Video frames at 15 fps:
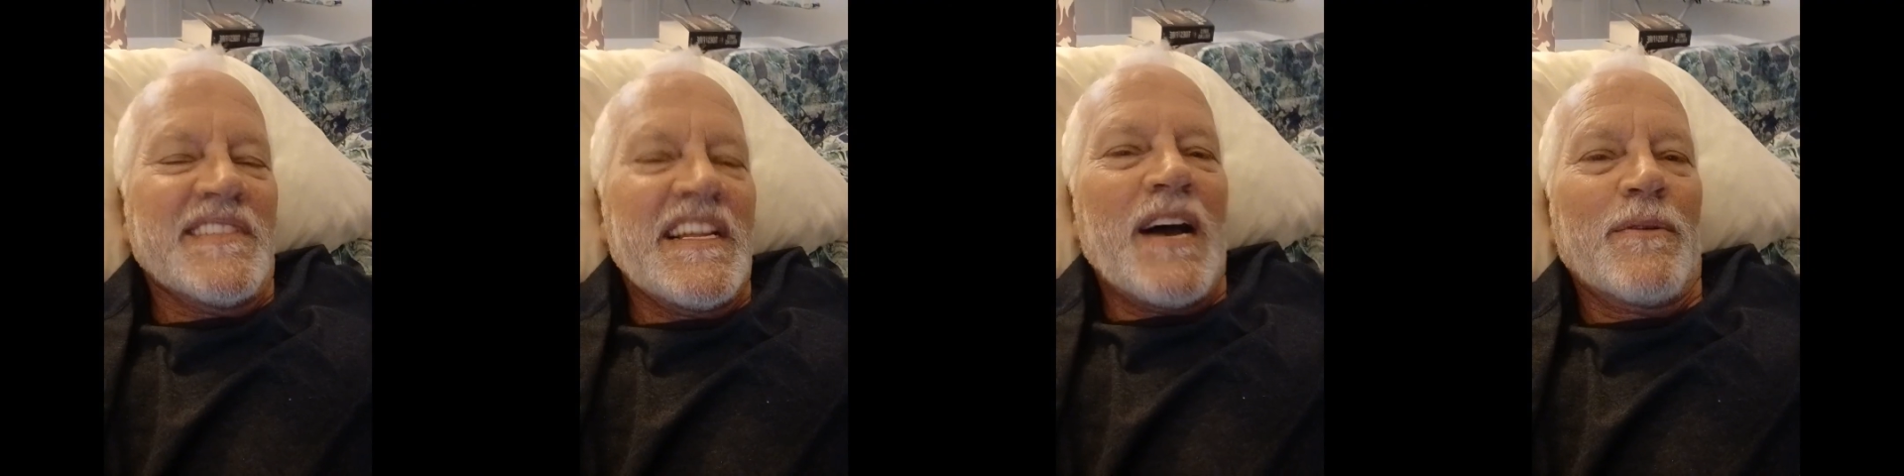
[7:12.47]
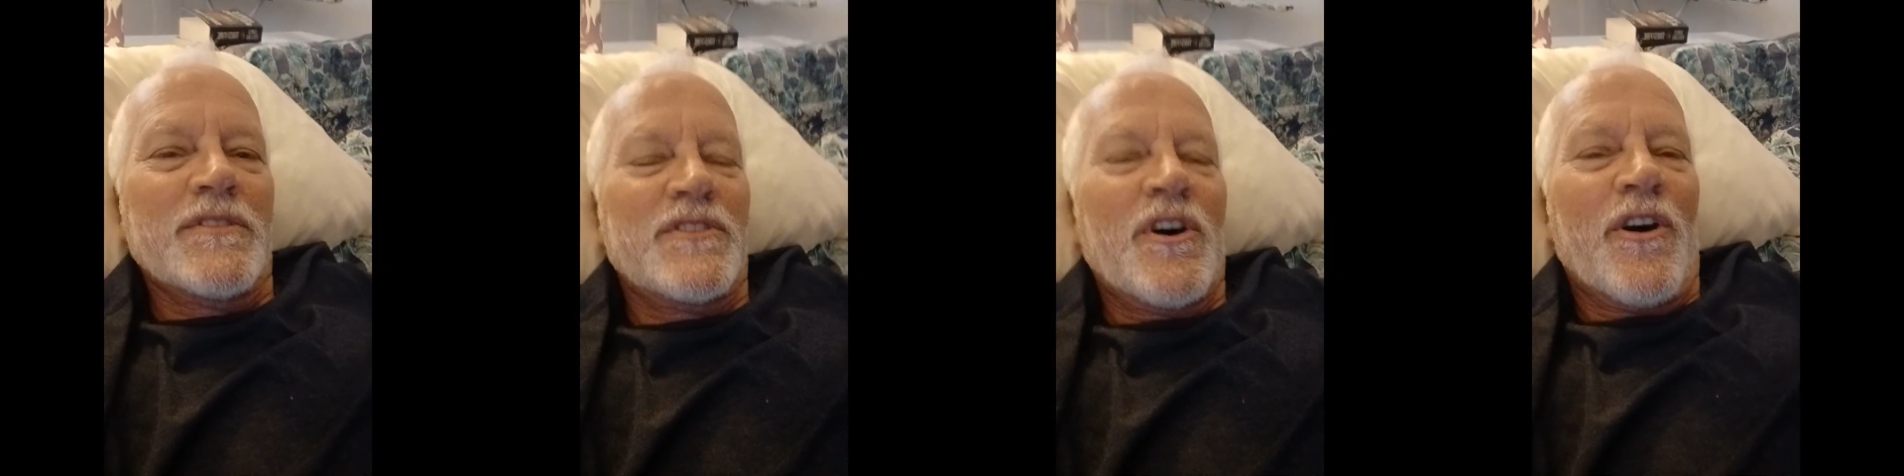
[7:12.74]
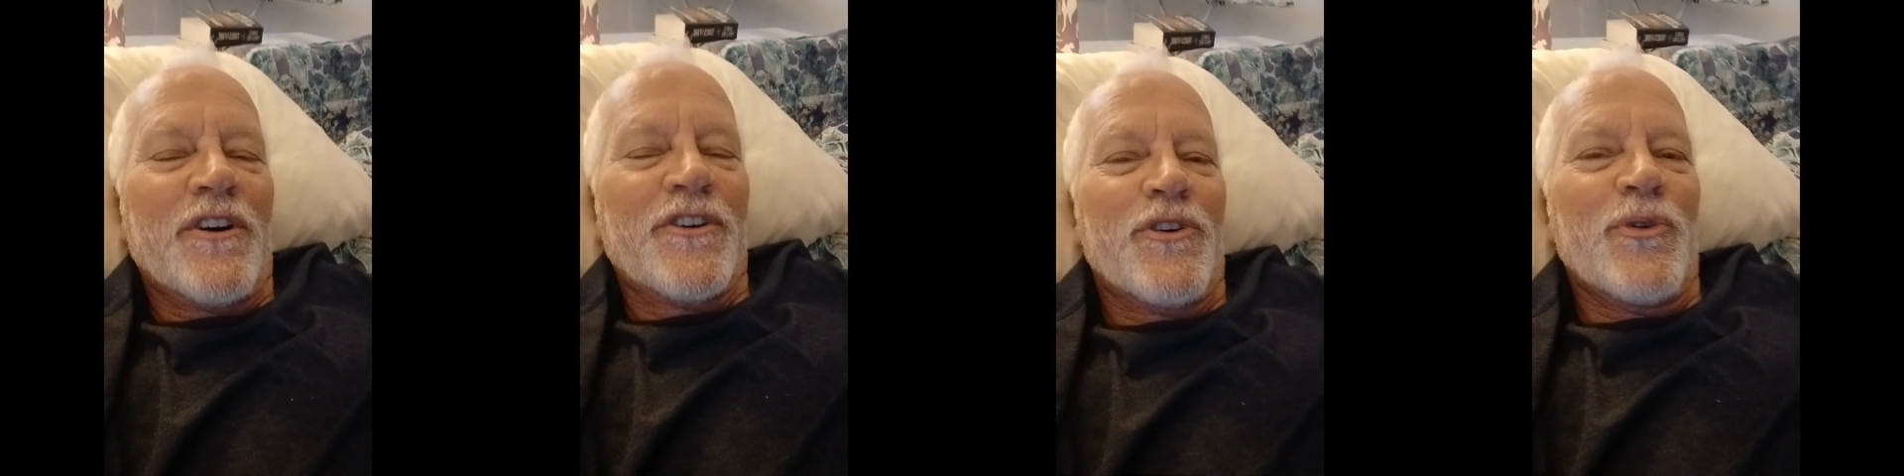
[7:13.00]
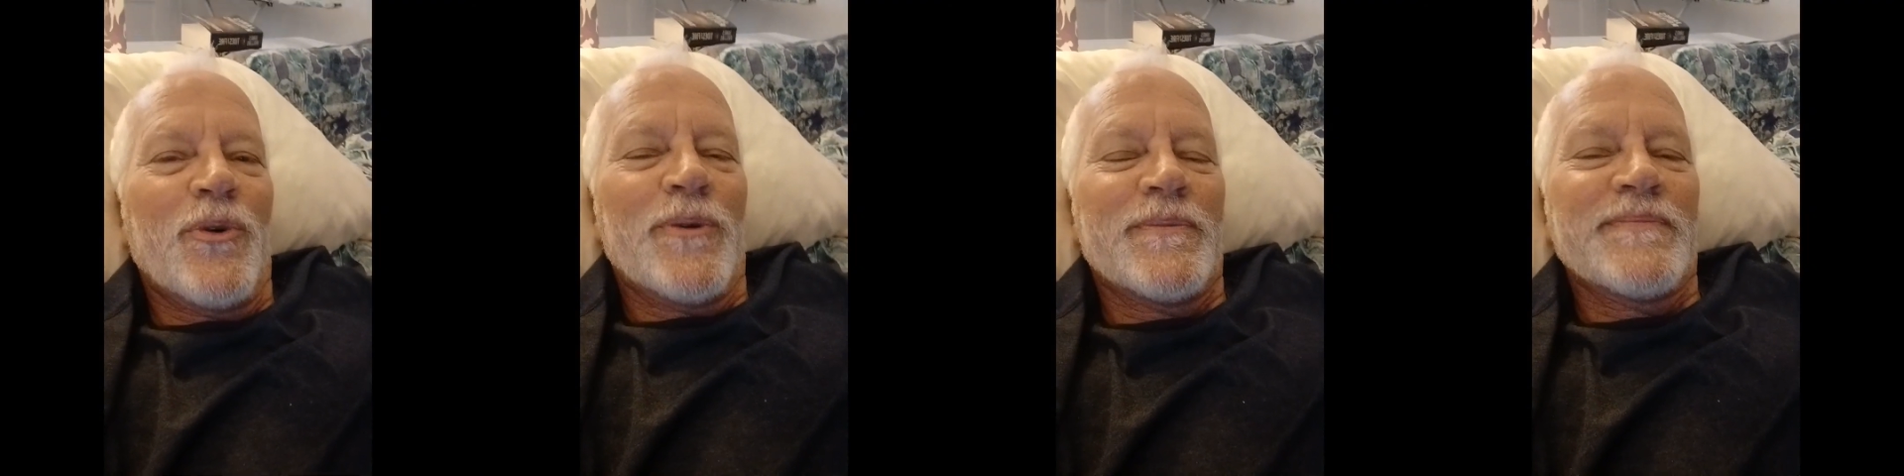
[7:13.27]
that was darn
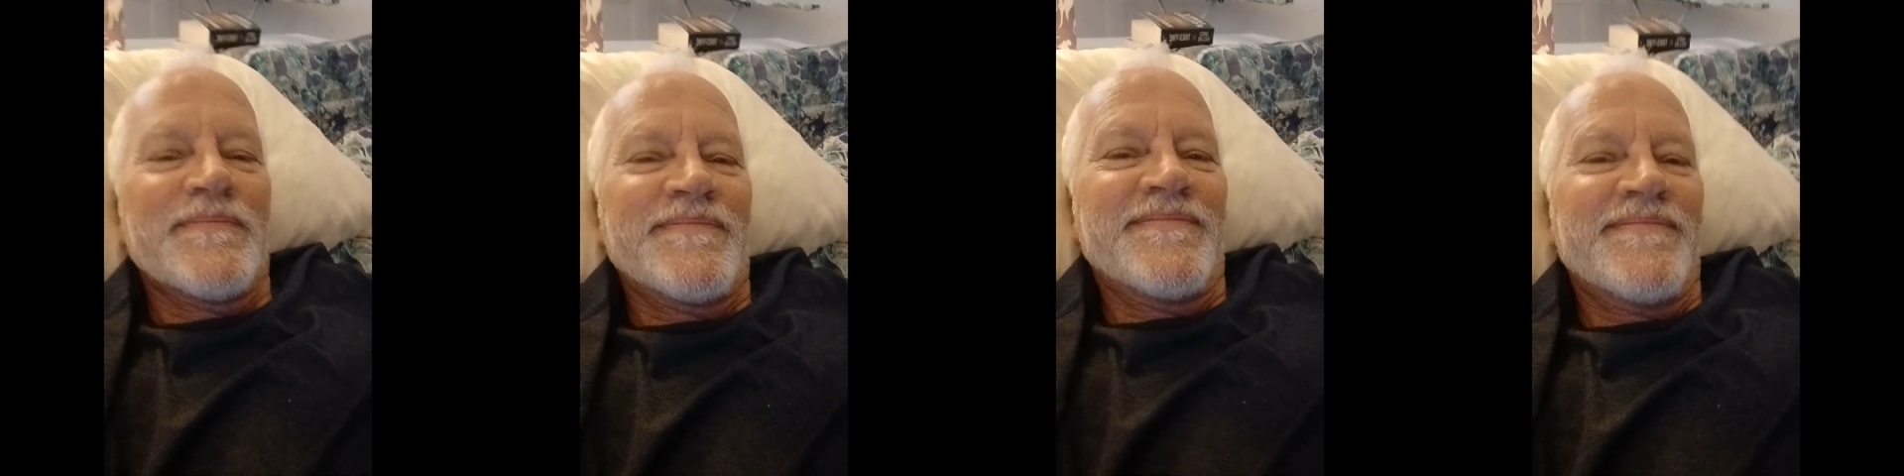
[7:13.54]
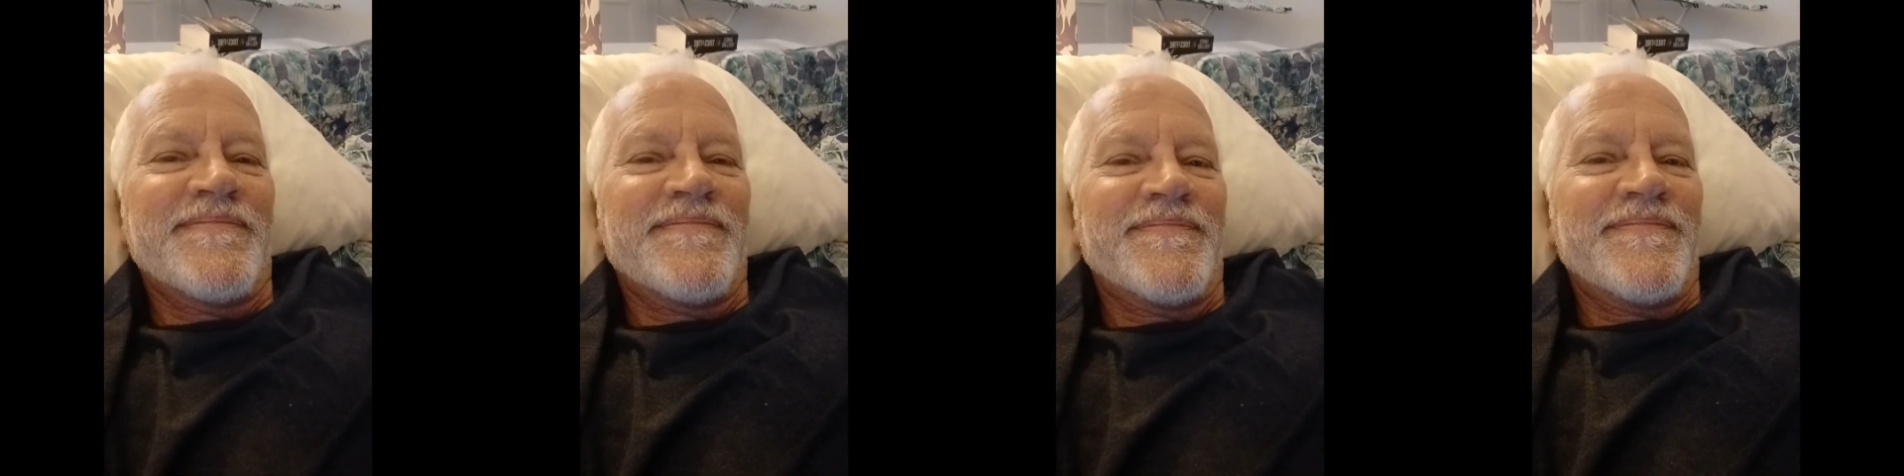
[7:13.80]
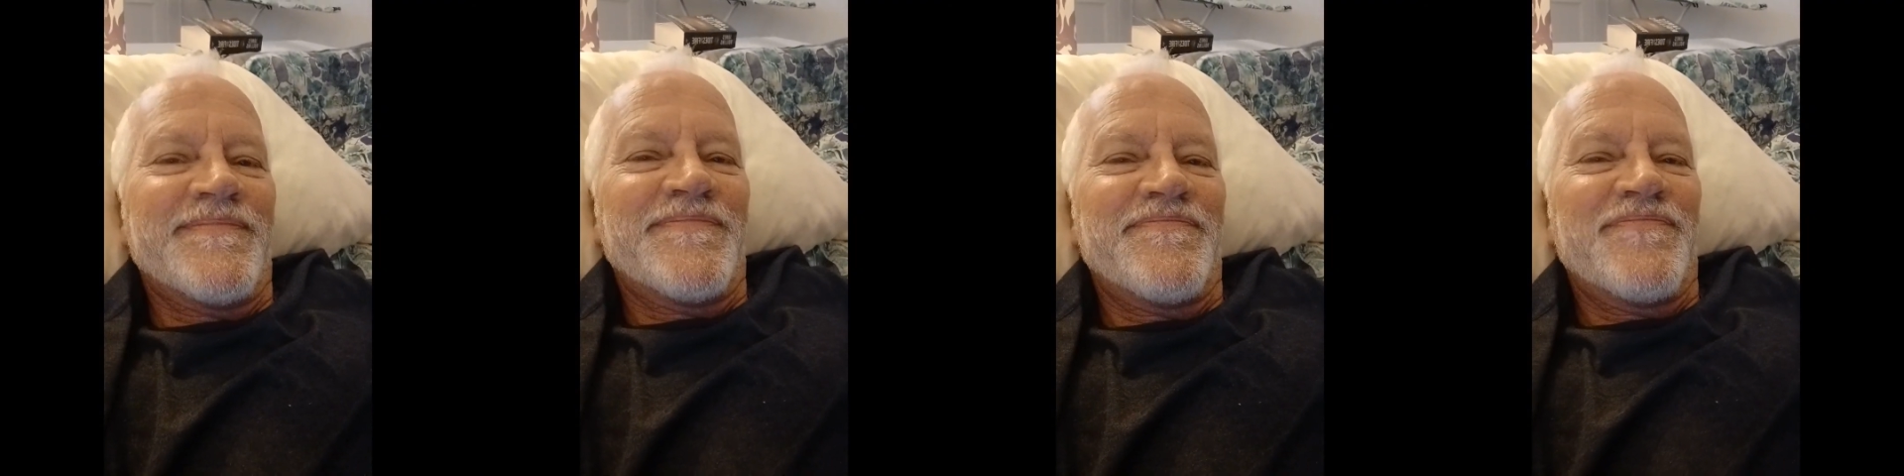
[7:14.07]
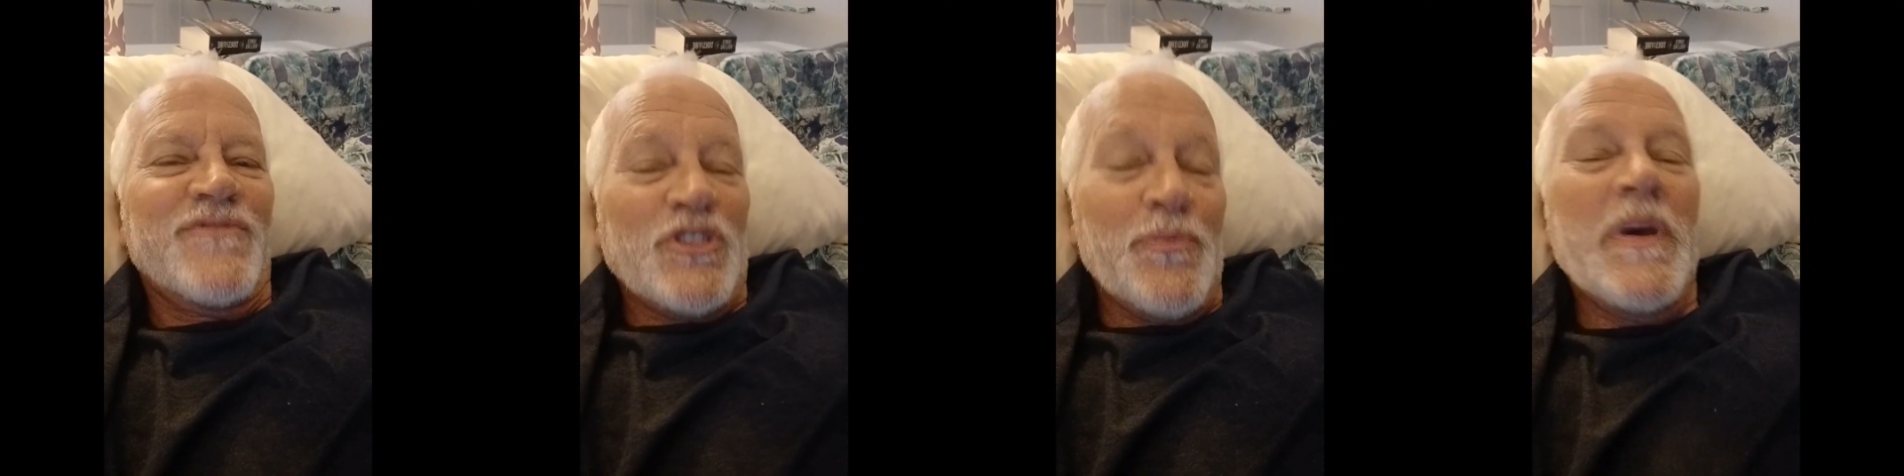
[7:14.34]
cool.
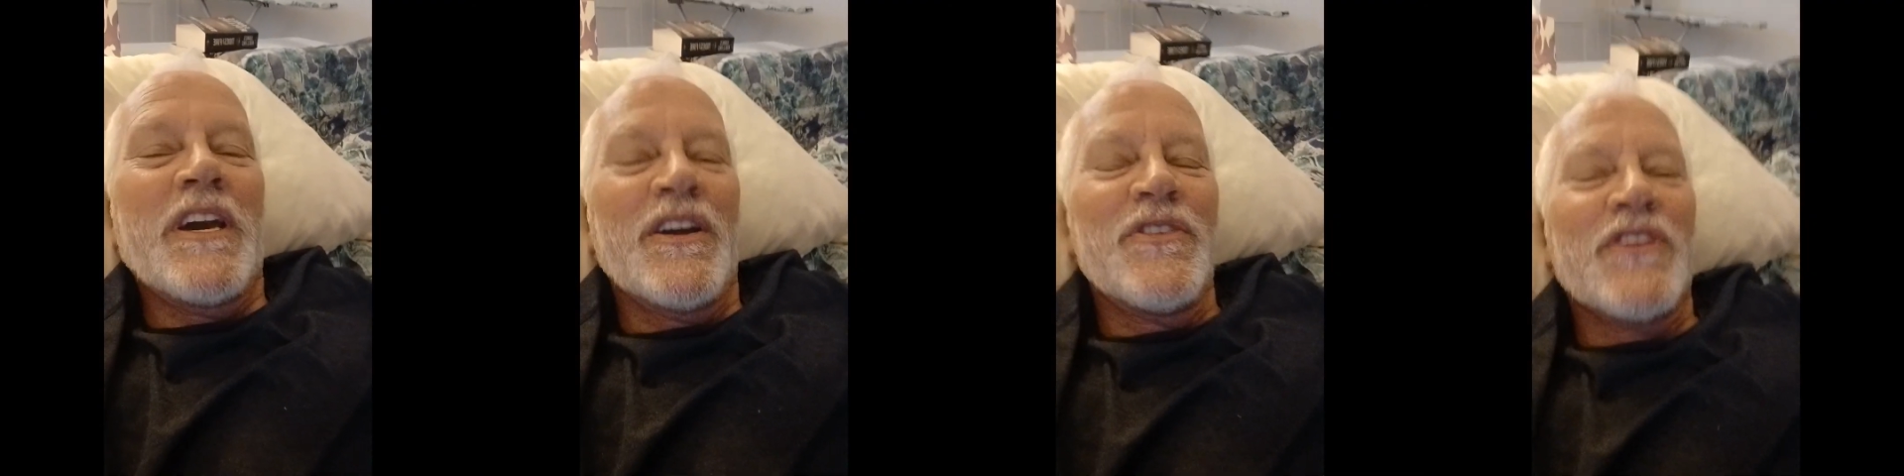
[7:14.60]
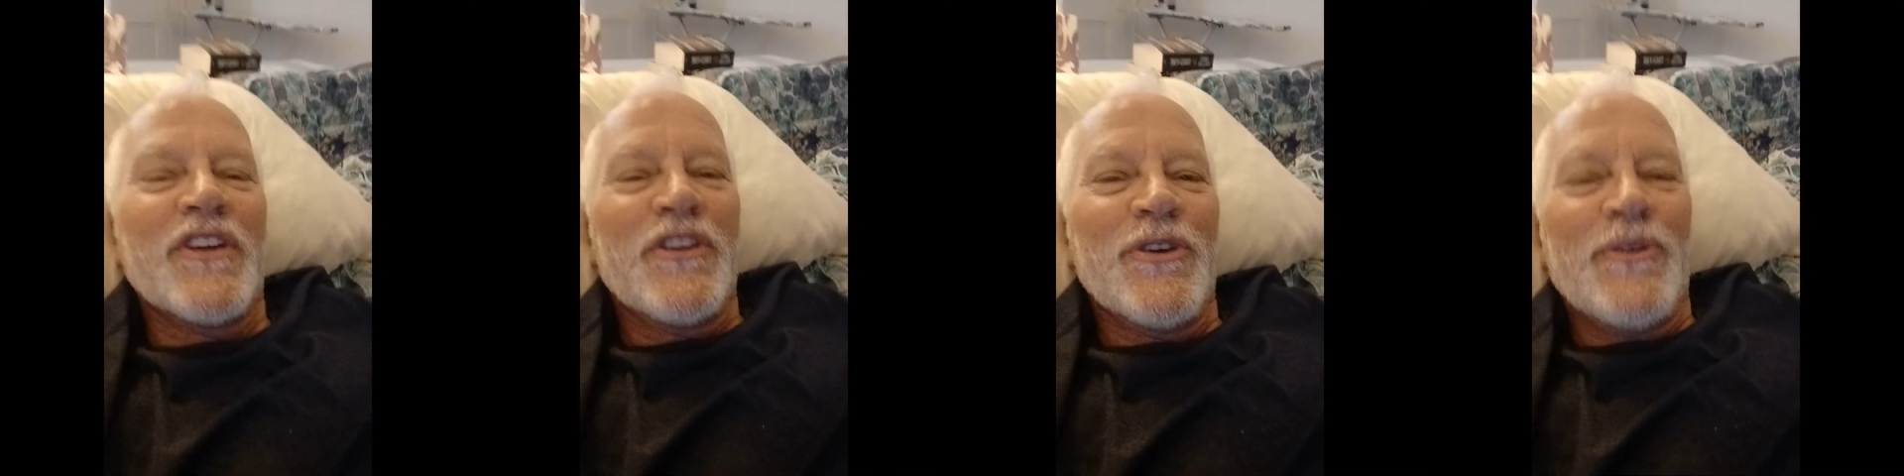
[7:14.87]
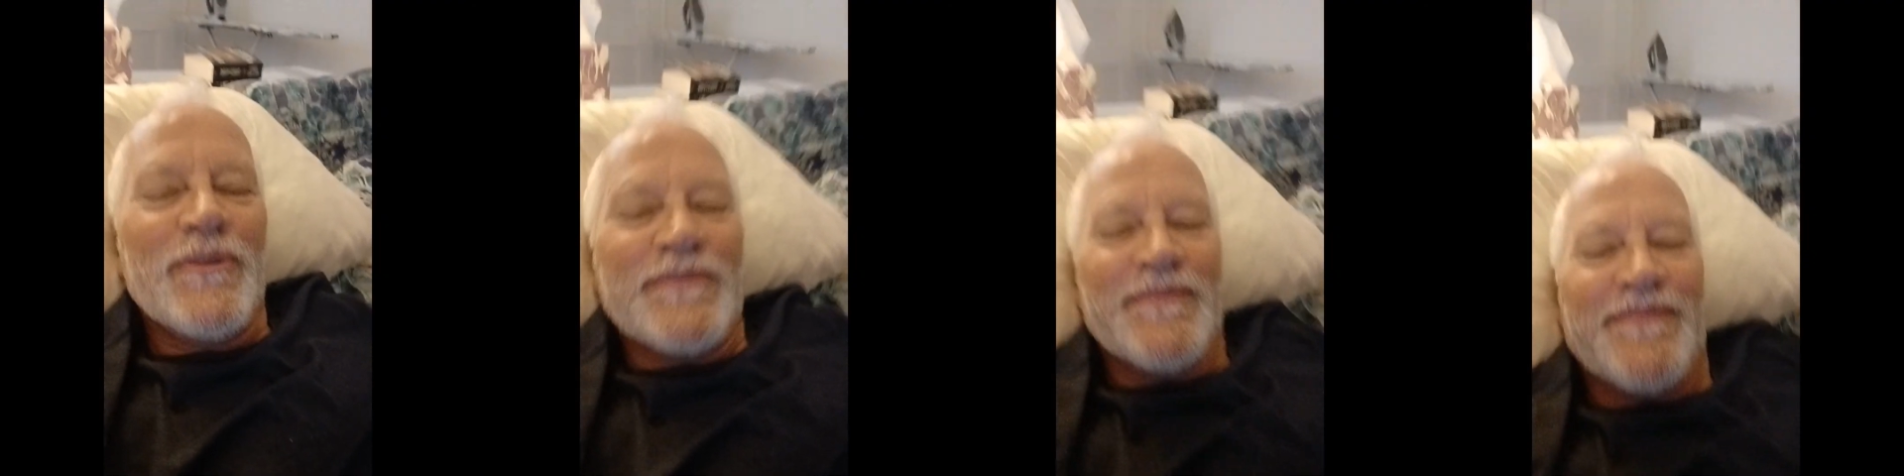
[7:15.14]
To be continued.